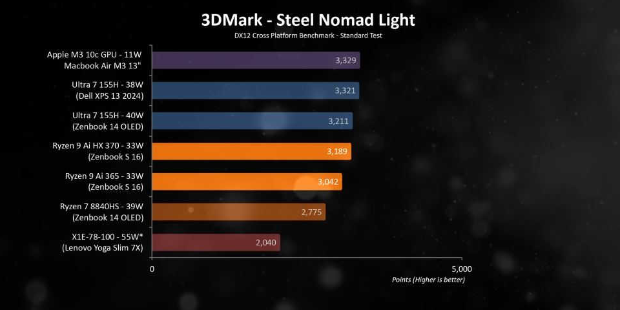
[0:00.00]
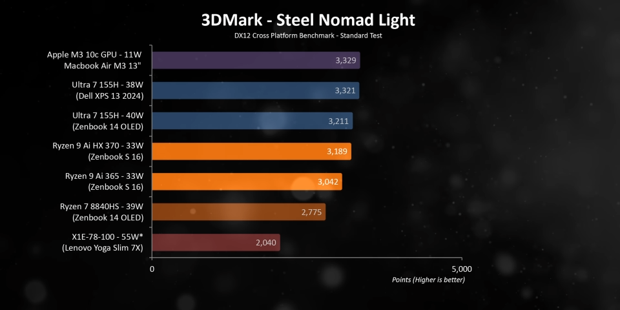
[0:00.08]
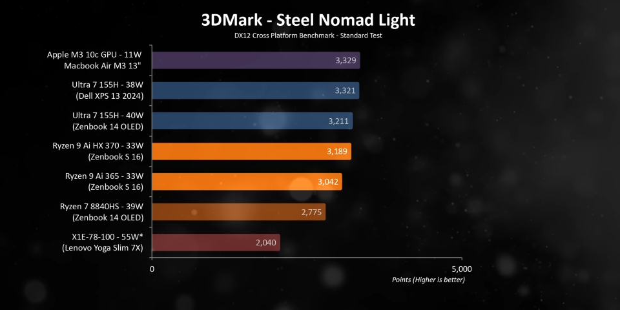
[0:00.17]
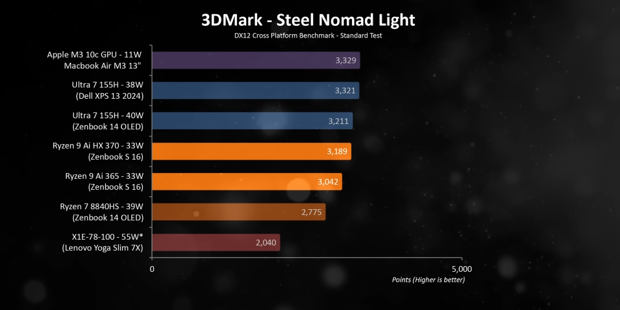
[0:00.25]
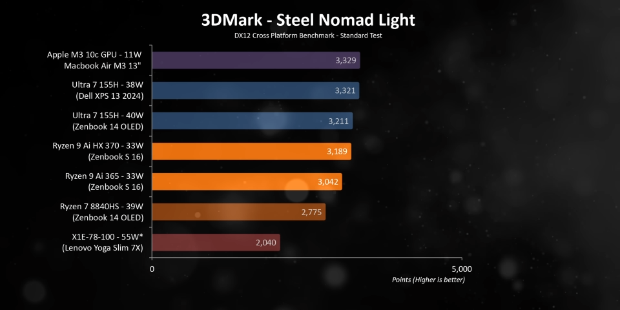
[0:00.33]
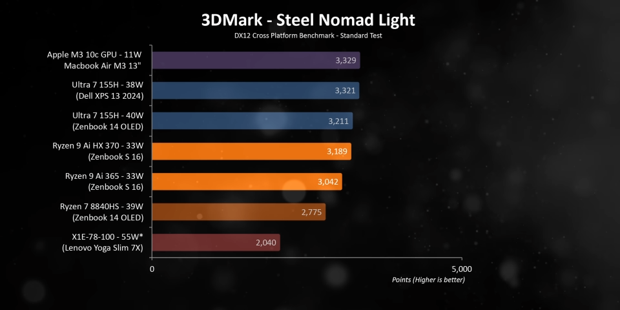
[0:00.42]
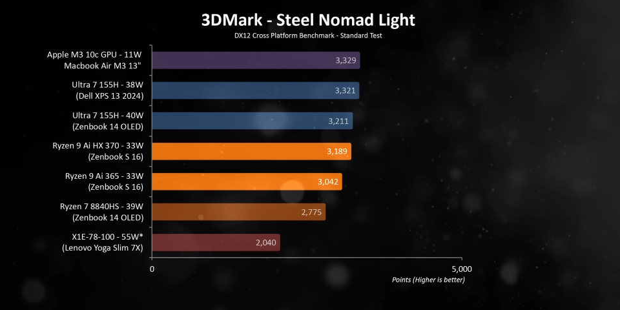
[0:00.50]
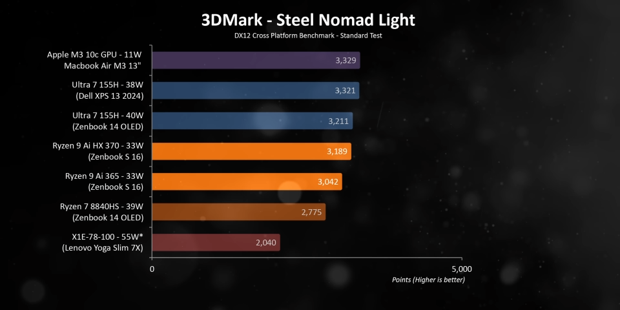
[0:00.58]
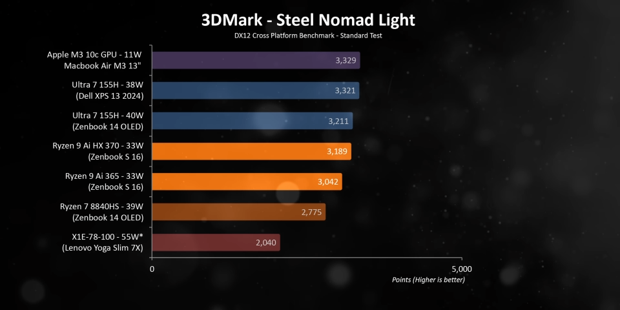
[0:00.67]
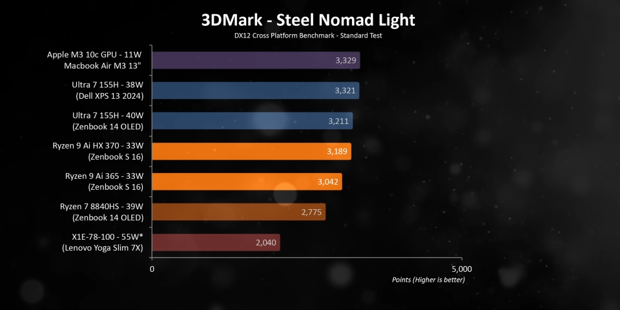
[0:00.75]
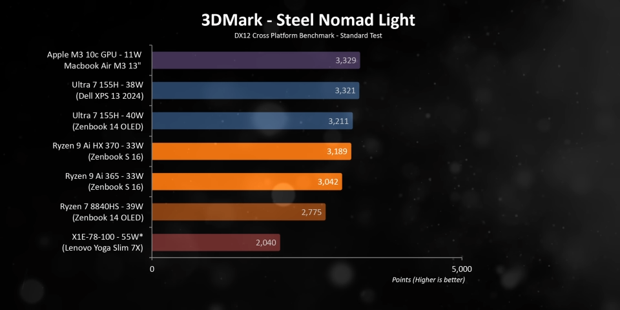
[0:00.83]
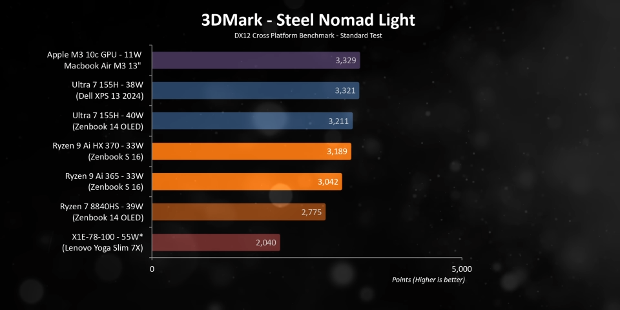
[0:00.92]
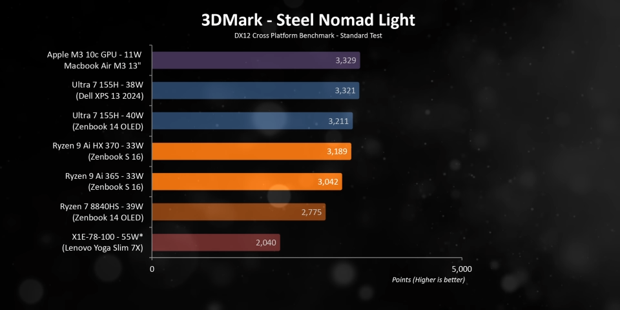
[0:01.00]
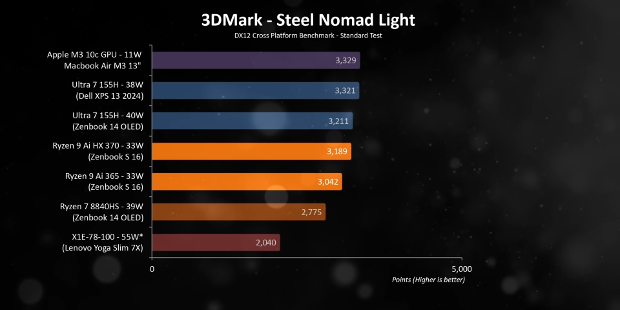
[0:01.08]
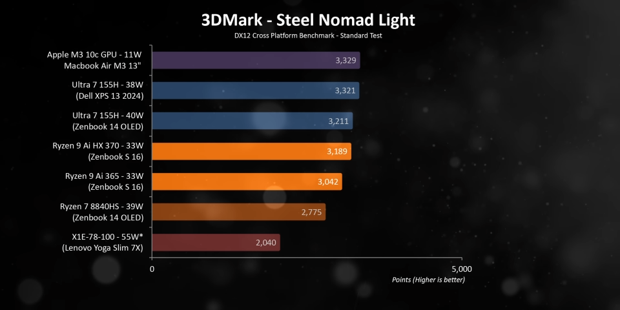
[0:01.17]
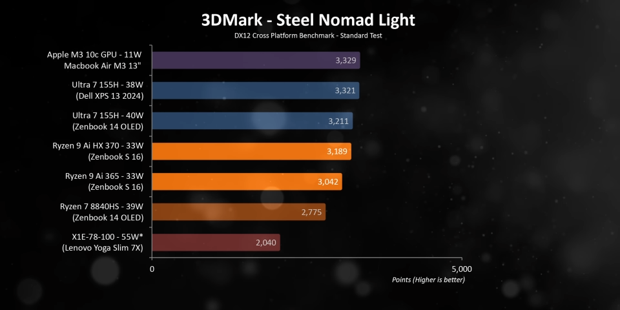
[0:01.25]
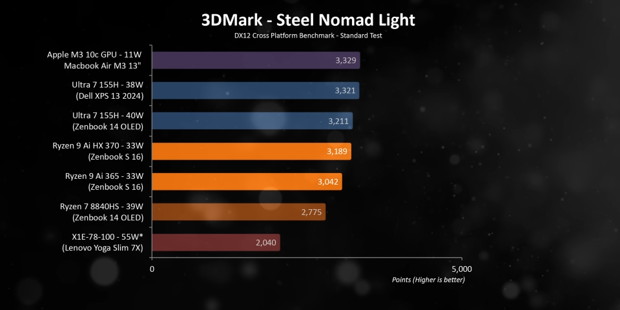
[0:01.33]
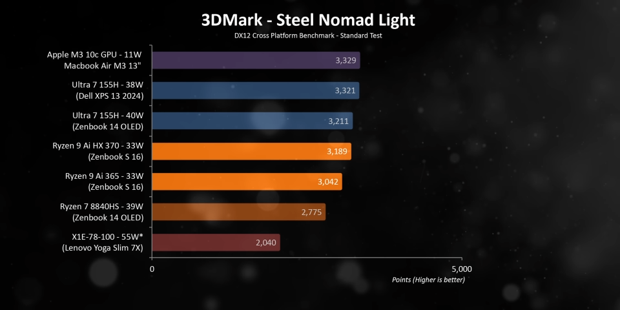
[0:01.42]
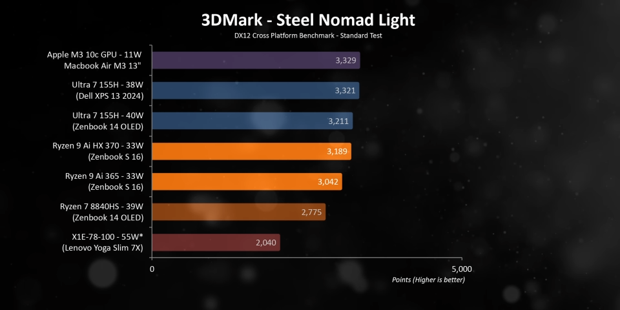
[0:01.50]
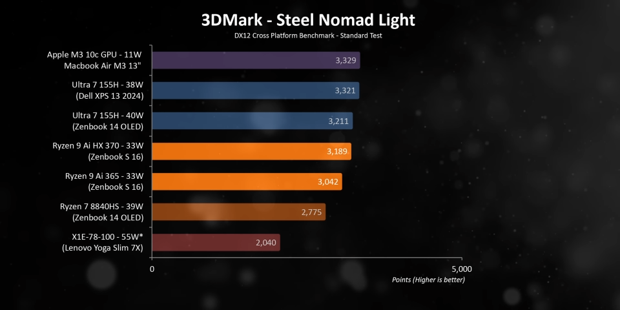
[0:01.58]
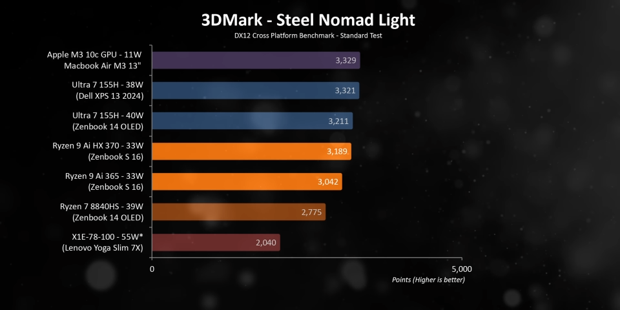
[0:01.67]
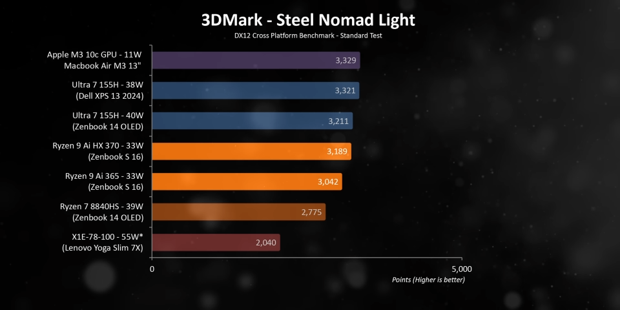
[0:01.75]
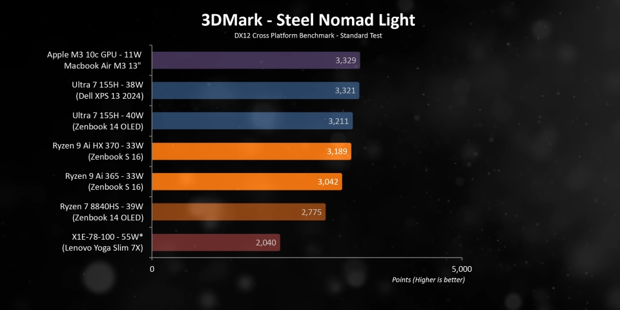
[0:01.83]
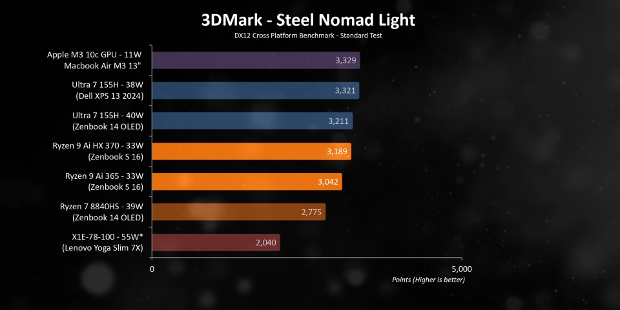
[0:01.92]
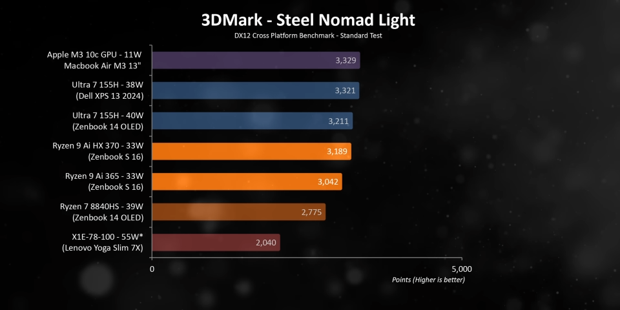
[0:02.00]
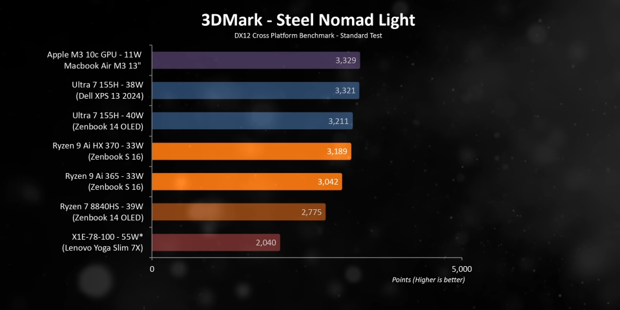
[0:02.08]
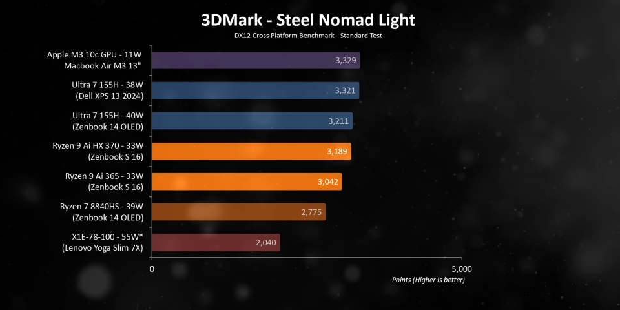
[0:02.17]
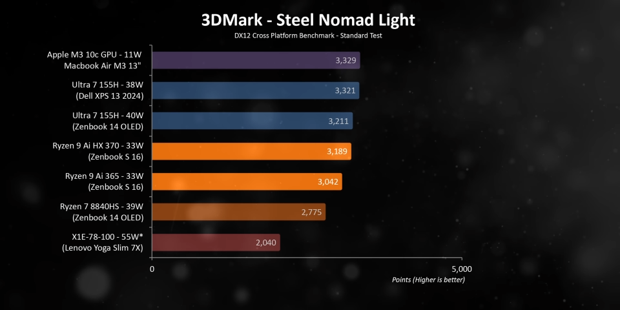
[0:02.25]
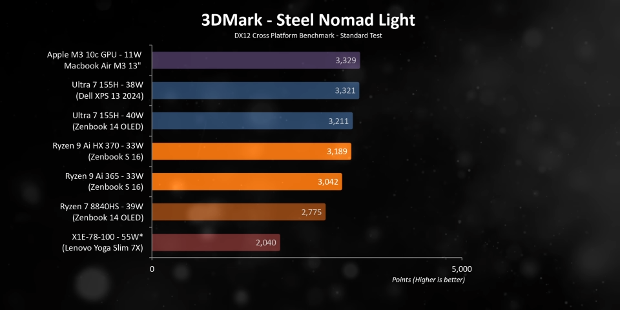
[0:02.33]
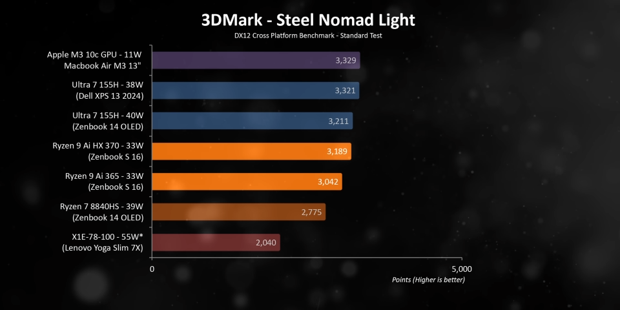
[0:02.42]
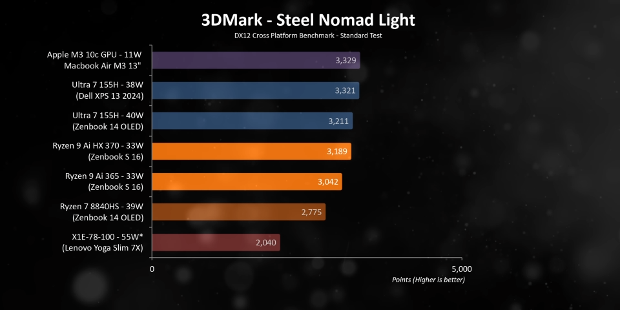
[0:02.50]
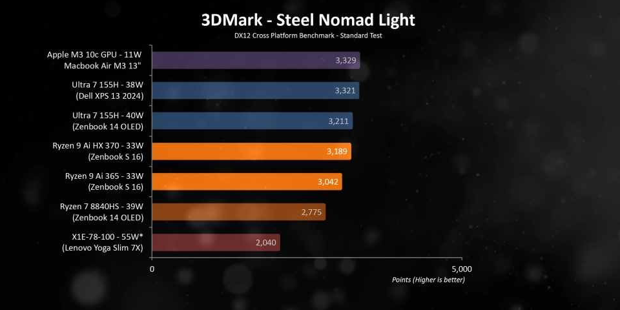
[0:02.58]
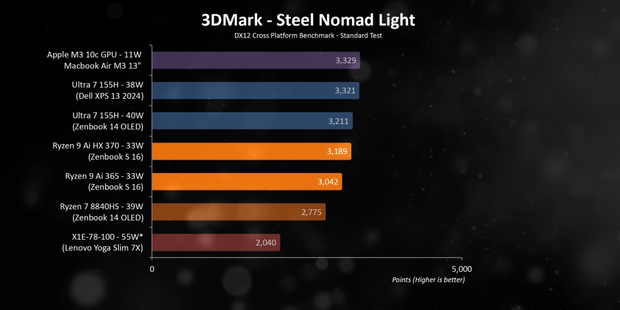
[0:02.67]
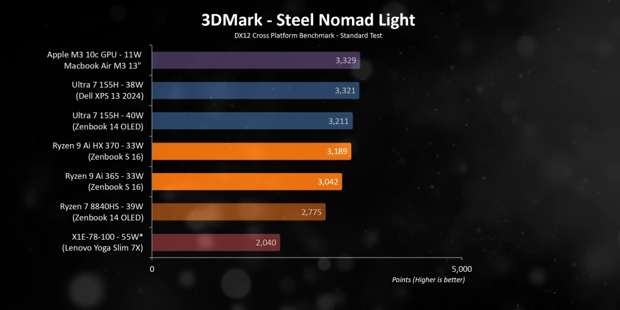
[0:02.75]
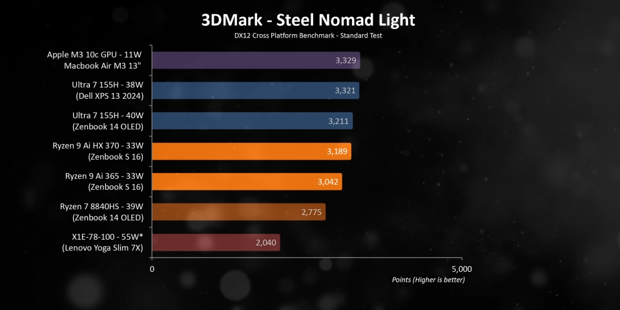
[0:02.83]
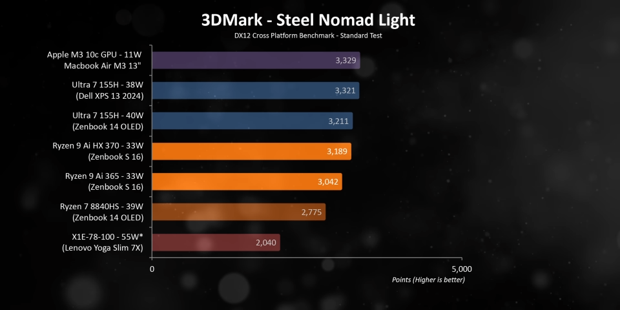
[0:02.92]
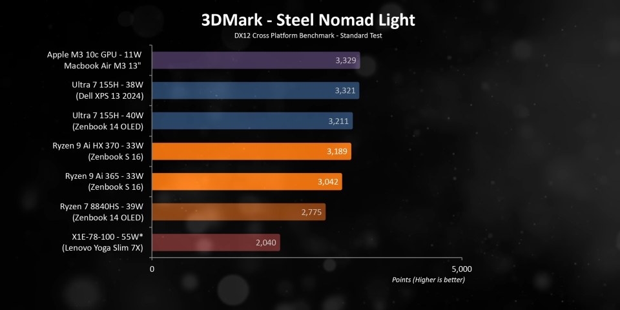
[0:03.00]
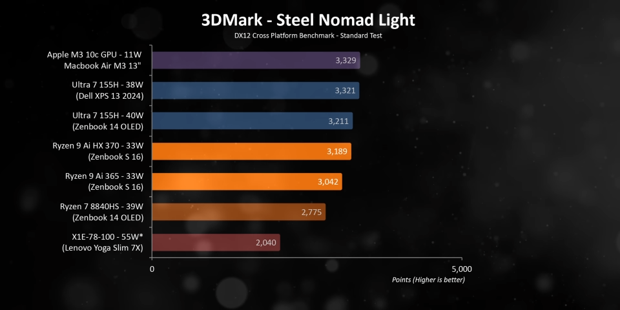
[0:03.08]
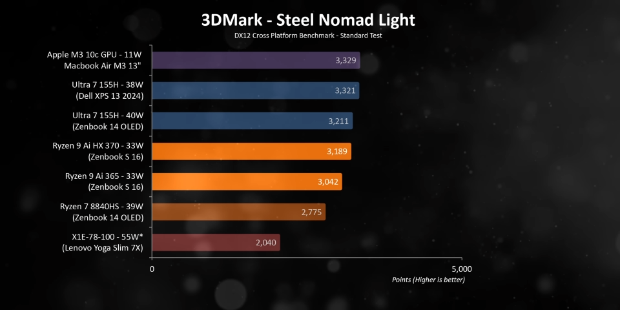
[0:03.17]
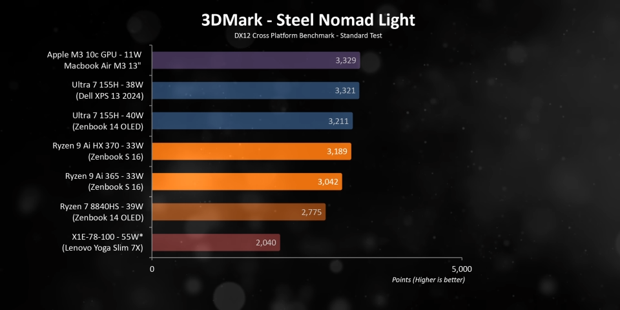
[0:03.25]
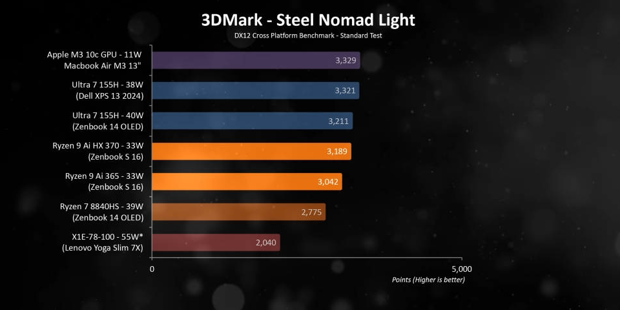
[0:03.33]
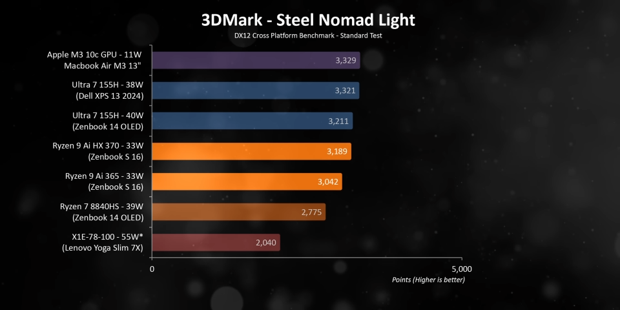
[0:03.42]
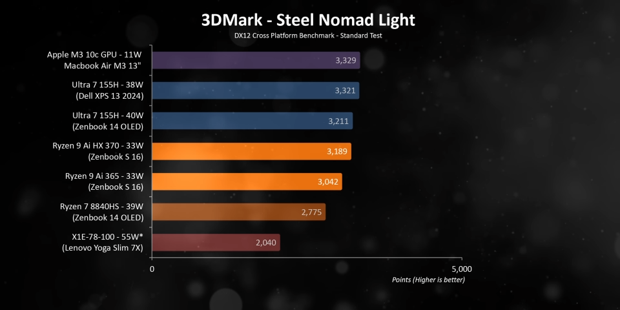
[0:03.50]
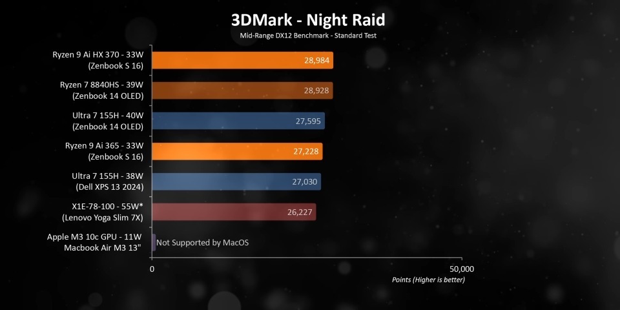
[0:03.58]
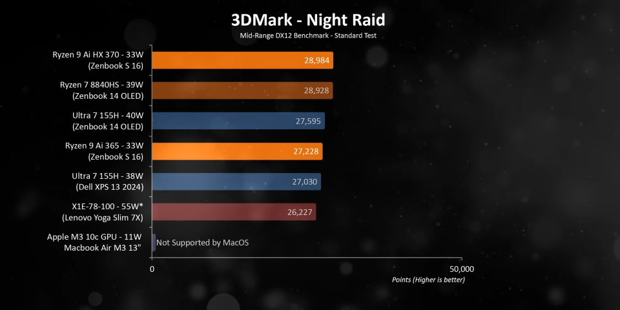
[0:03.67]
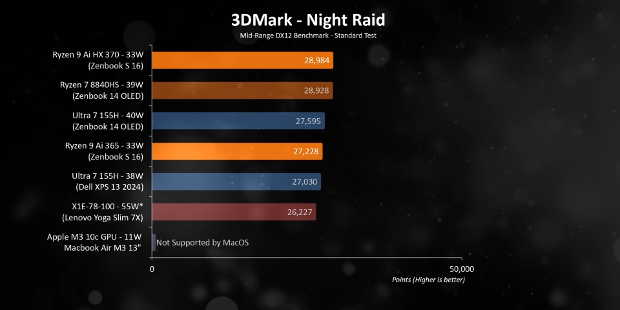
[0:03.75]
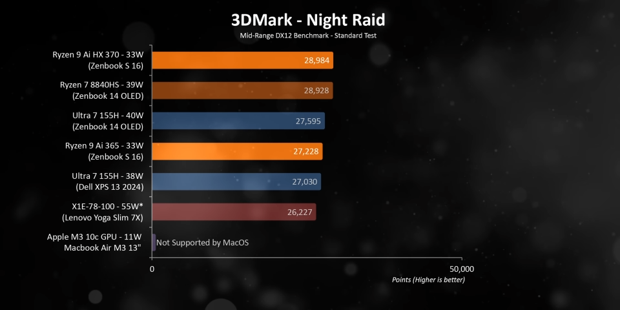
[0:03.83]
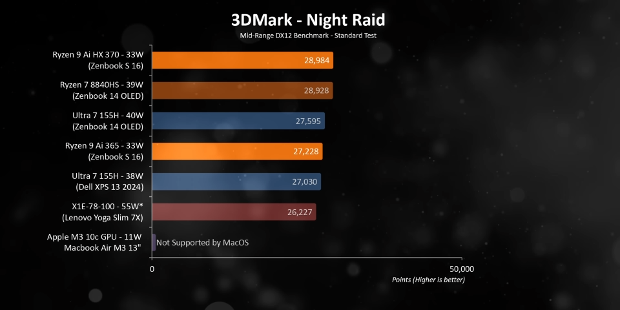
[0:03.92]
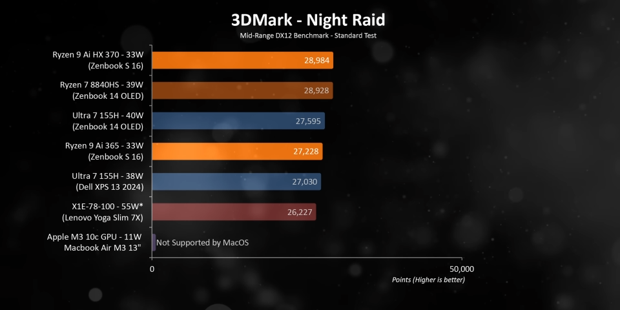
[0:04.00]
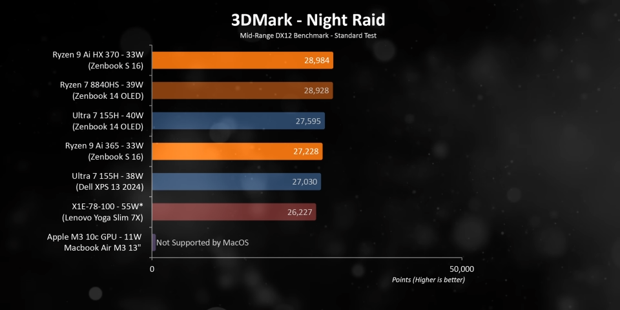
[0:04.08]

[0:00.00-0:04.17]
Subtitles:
No face is visible, so there are no lips to read.